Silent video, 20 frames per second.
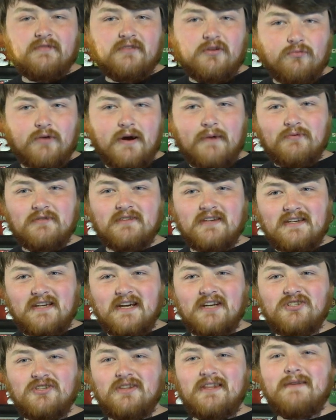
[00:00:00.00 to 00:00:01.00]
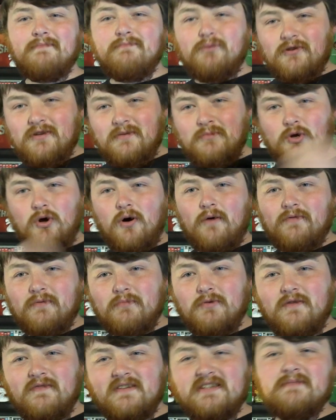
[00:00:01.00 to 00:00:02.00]
the representation, the embodiment of the
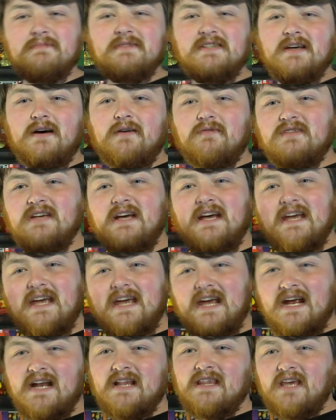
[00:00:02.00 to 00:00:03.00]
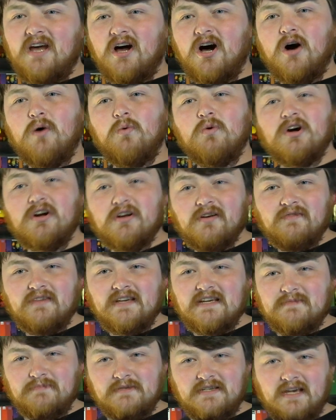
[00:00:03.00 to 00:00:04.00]
movies themselves in the artwork of
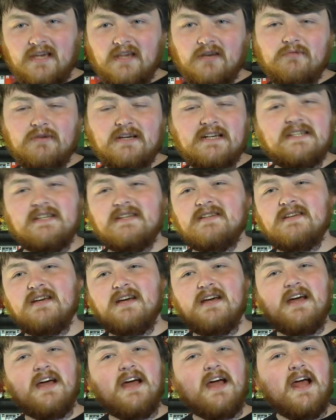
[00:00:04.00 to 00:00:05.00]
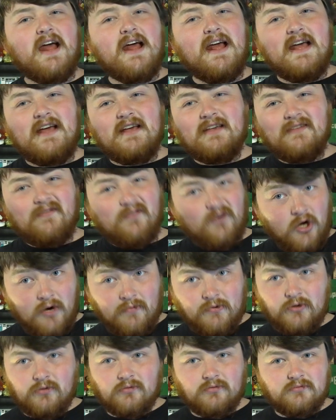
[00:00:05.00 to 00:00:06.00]
these particular releases is
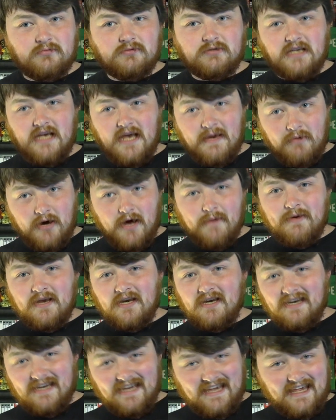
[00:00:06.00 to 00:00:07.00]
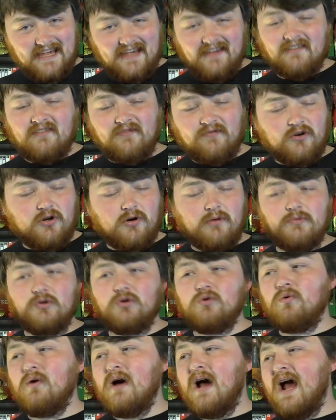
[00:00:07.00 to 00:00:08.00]
phenomenal, in my opinion. It is
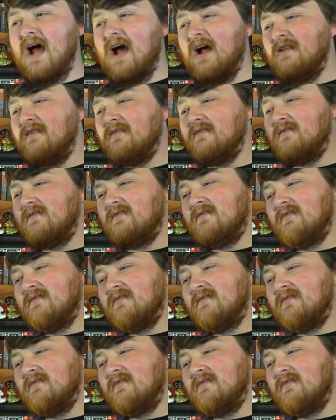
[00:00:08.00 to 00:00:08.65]
phenomenal, and